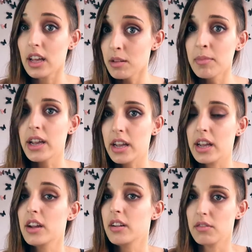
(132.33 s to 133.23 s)
in
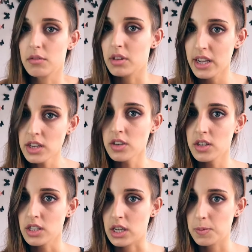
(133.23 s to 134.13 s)
my
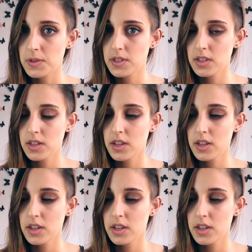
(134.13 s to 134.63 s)
relationships